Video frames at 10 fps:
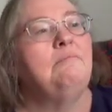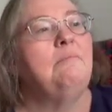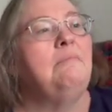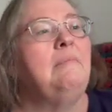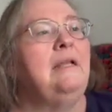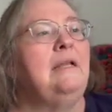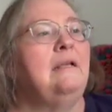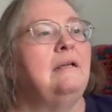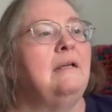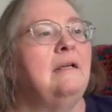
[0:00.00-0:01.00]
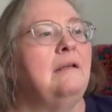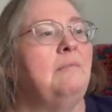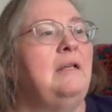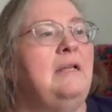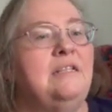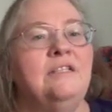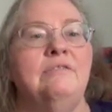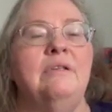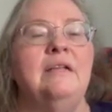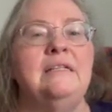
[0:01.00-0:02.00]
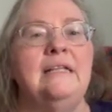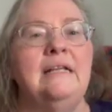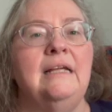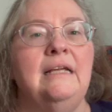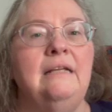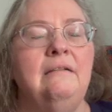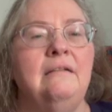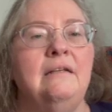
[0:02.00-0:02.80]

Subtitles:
mini Serenity Lane,